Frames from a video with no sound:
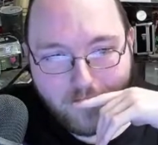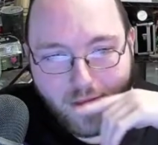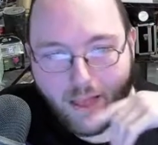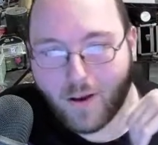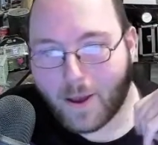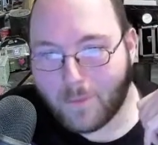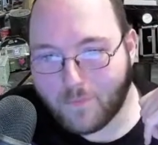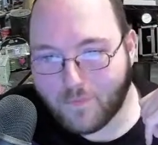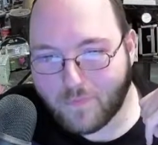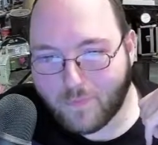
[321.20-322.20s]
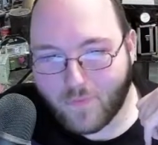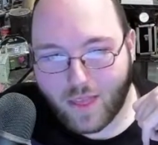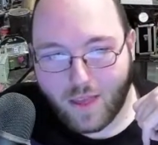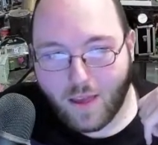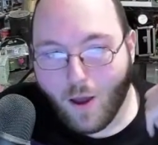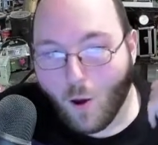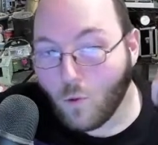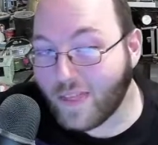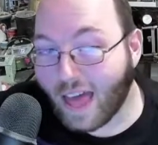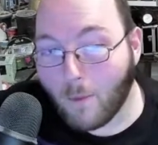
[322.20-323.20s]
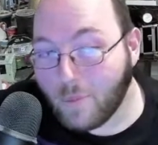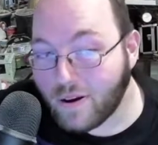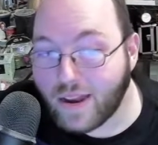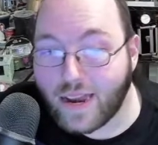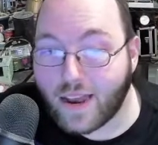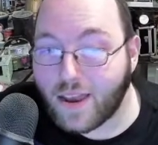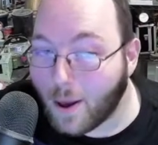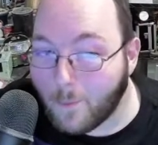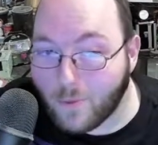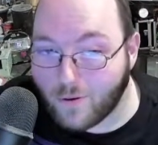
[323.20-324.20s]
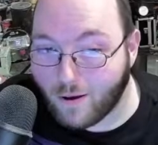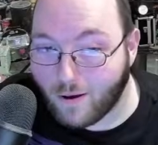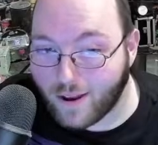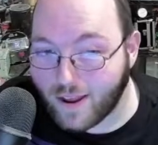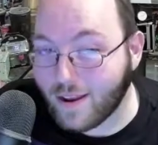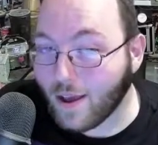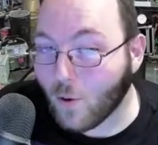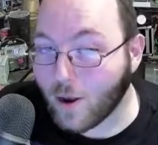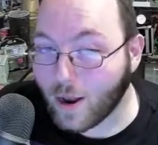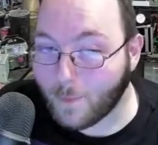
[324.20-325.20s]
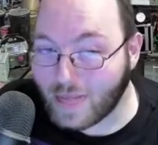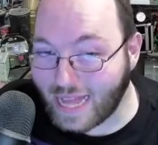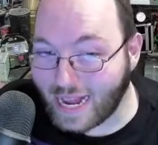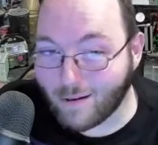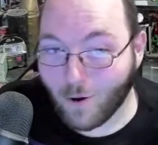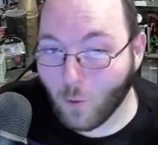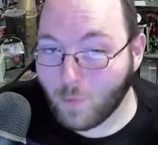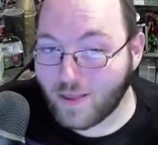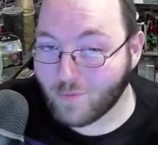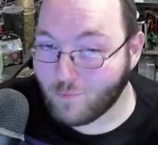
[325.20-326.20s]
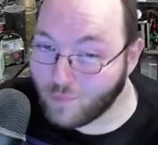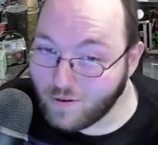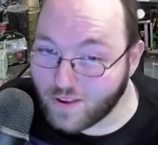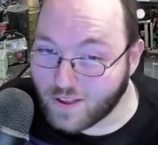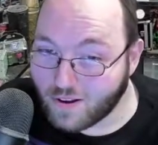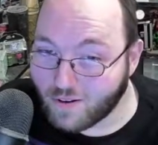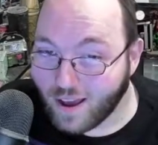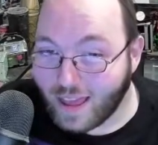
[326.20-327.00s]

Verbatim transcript: Okay. Without putting a number on it, when a player opens a booster,